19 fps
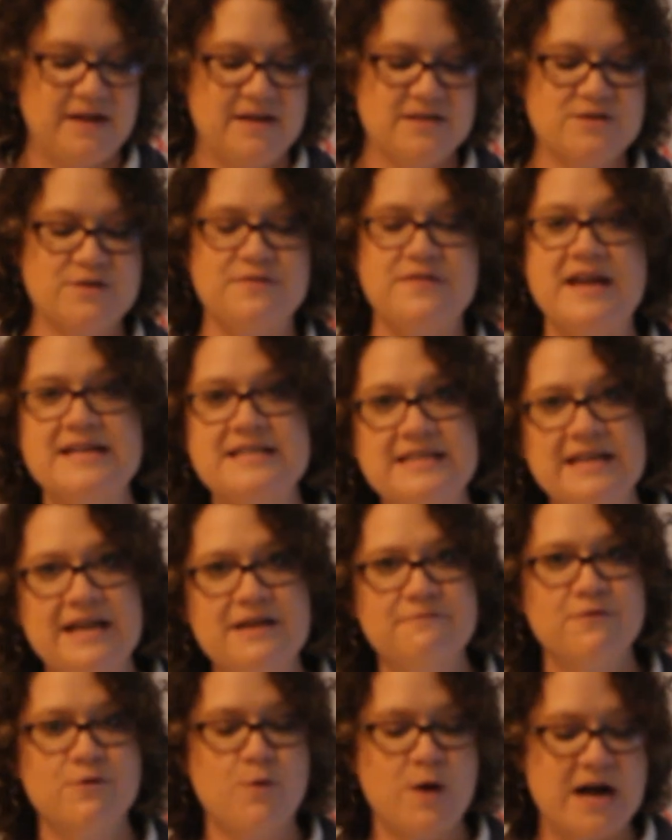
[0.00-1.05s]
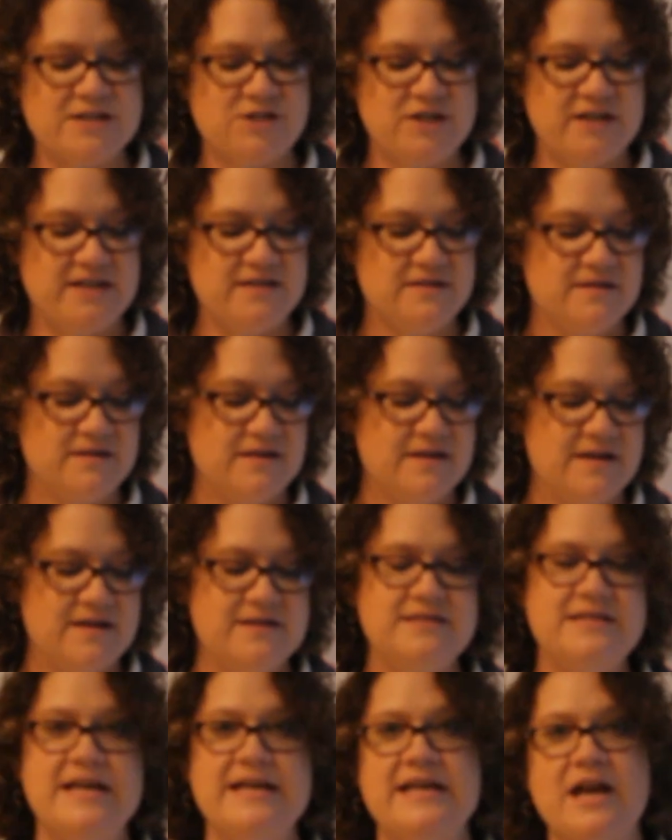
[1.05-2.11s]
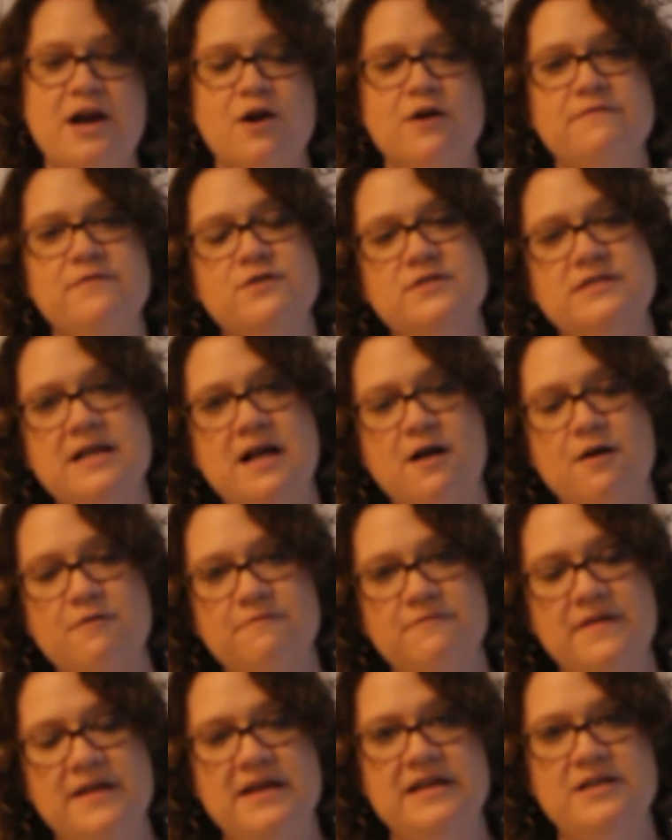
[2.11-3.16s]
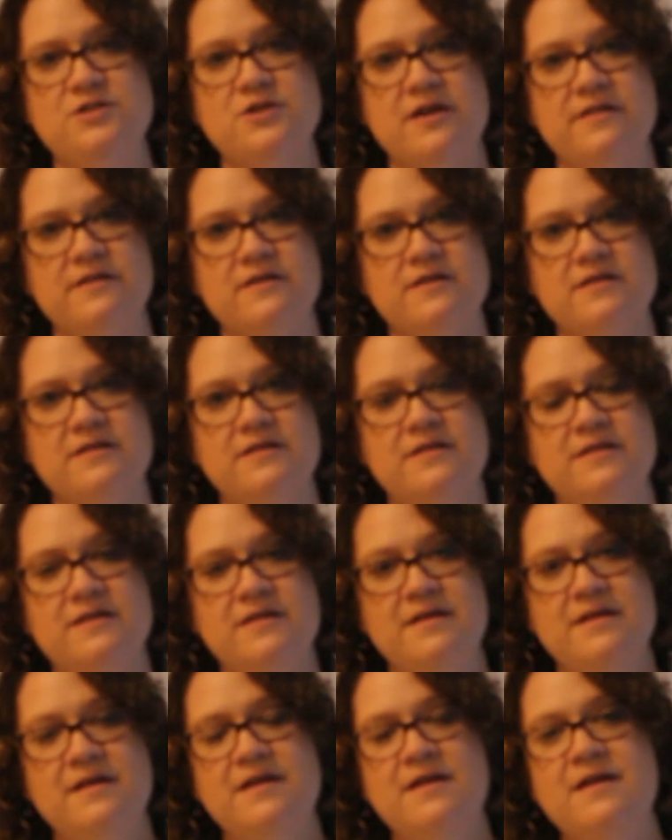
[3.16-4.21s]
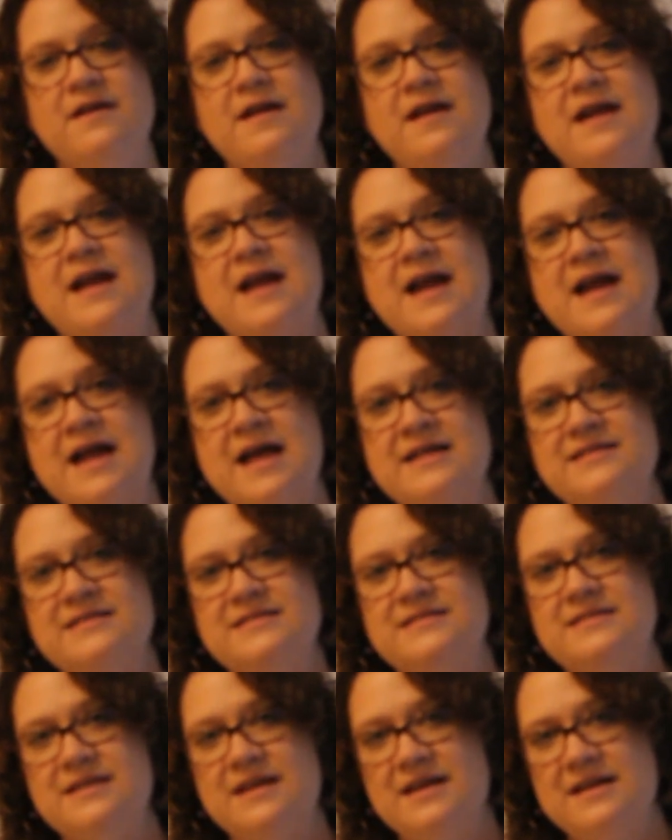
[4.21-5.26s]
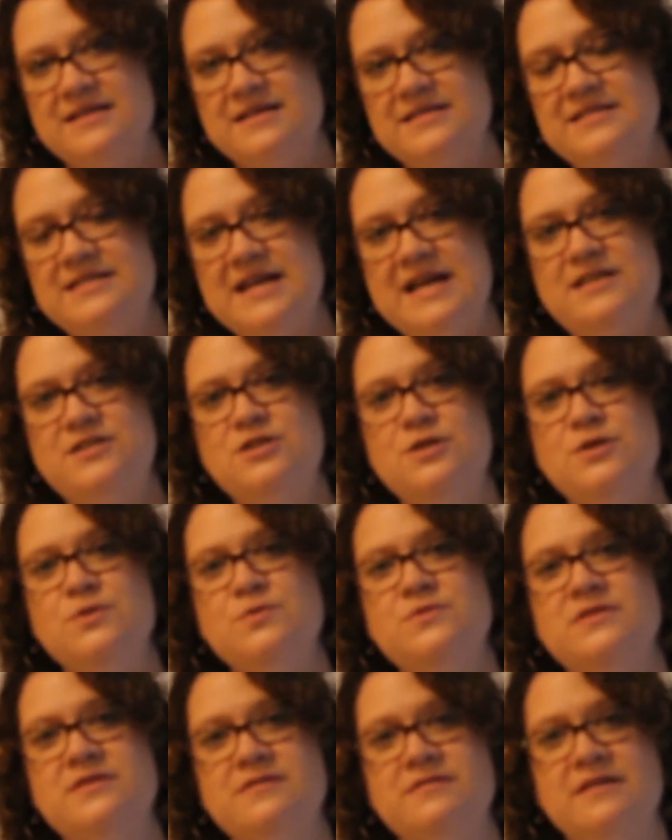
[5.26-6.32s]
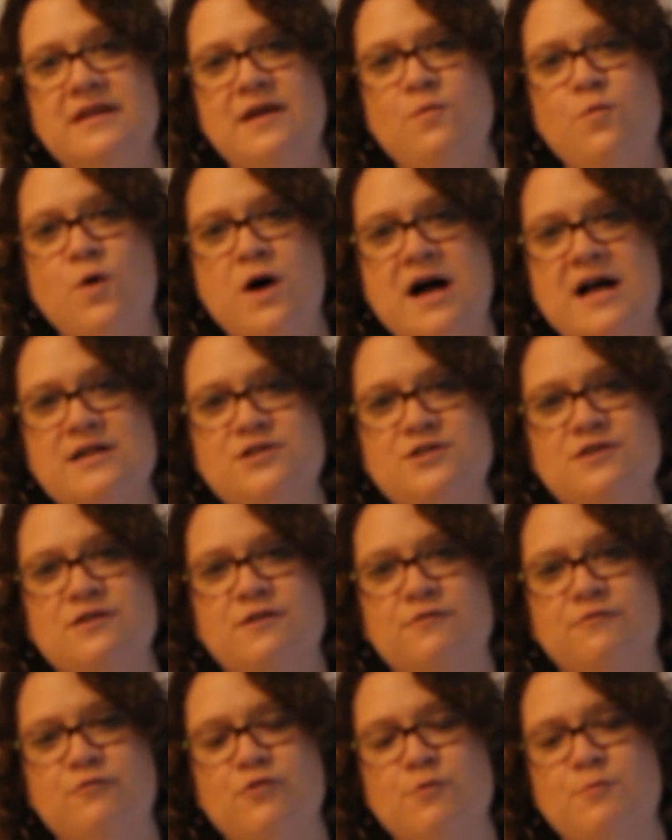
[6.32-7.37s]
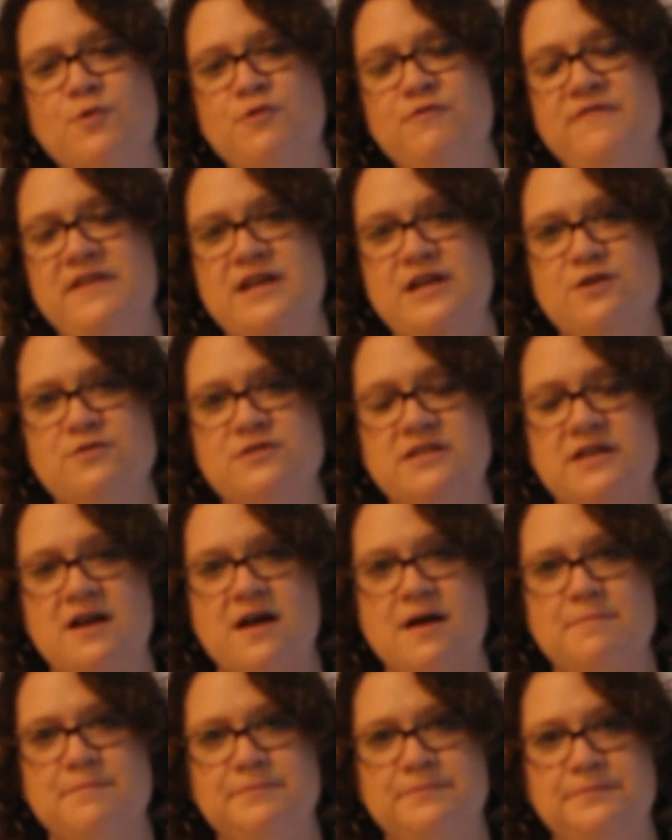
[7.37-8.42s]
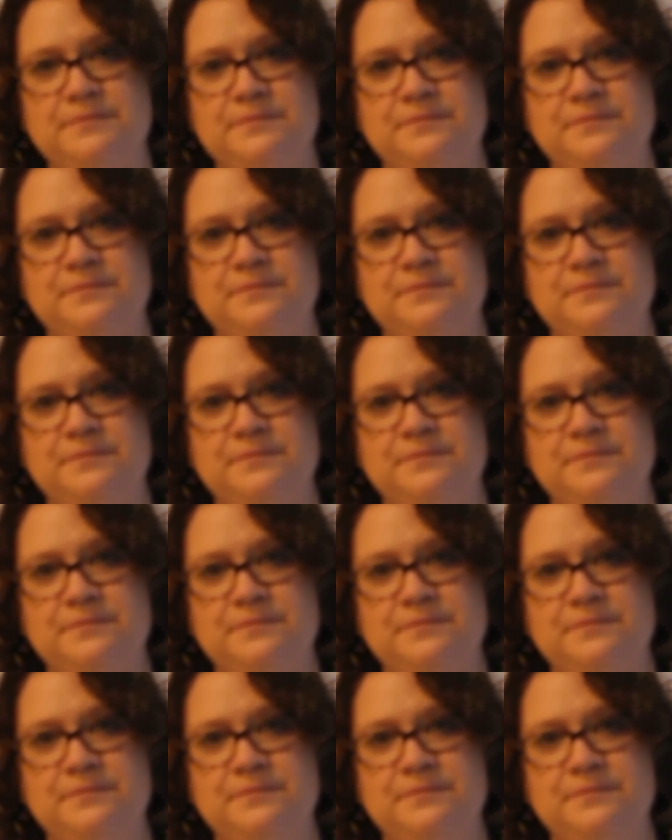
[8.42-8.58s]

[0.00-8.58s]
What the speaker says: So thanks again for watching. Take care of yourself and each other, and stay tuned and watch for more videos to come.